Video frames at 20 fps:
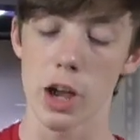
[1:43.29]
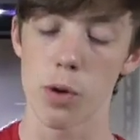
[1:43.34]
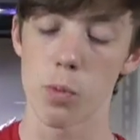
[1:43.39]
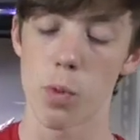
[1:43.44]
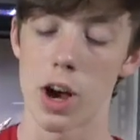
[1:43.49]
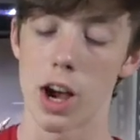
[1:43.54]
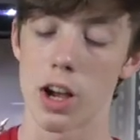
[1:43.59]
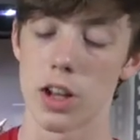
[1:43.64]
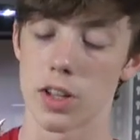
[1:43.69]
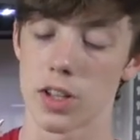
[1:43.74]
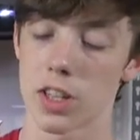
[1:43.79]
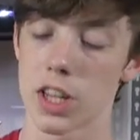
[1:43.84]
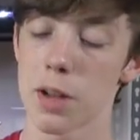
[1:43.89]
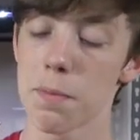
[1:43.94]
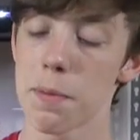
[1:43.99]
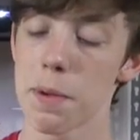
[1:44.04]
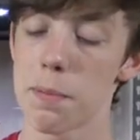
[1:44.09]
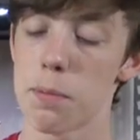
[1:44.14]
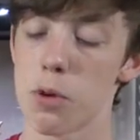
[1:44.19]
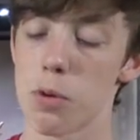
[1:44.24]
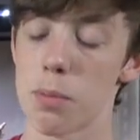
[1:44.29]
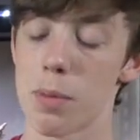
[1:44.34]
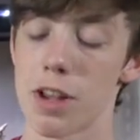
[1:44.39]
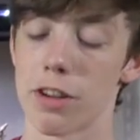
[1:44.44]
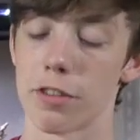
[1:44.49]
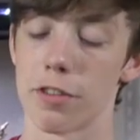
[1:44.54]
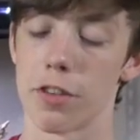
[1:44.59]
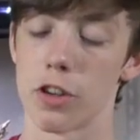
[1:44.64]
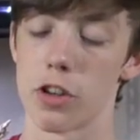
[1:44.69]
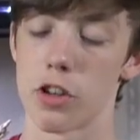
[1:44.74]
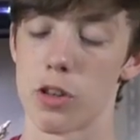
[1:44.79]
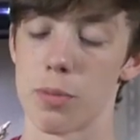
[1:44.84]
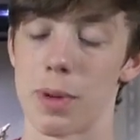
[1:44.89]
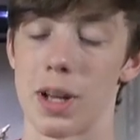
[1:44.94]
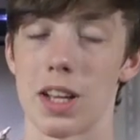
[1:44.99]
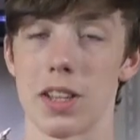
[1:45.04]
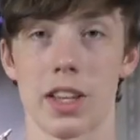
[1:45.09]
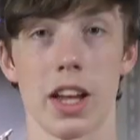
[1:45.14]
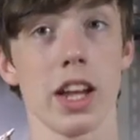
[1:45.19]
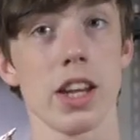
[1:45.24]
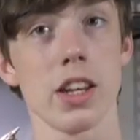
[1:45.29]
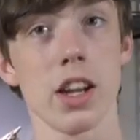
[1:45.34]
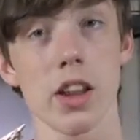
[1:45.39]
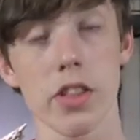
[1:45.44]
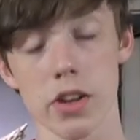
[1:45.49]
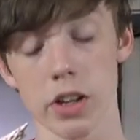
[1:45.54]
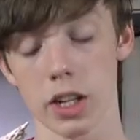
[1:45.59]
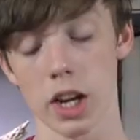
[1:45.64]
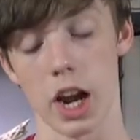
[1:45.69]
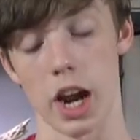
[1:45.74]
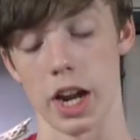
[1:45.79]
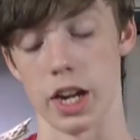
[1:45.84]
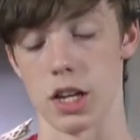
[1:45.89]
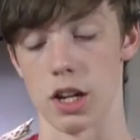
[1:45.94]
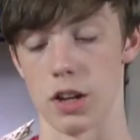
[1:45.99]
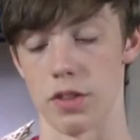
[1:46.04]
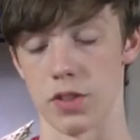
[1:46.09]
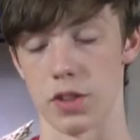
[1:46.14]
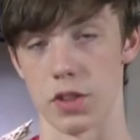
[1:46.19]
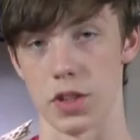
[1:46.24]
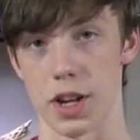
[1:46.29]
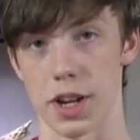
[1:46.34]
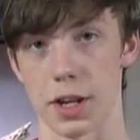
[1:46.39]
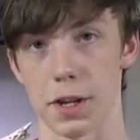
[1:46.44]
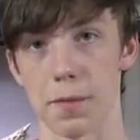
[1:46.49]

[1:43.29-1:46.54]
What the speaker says: while some people may refer to them as another kind of snake.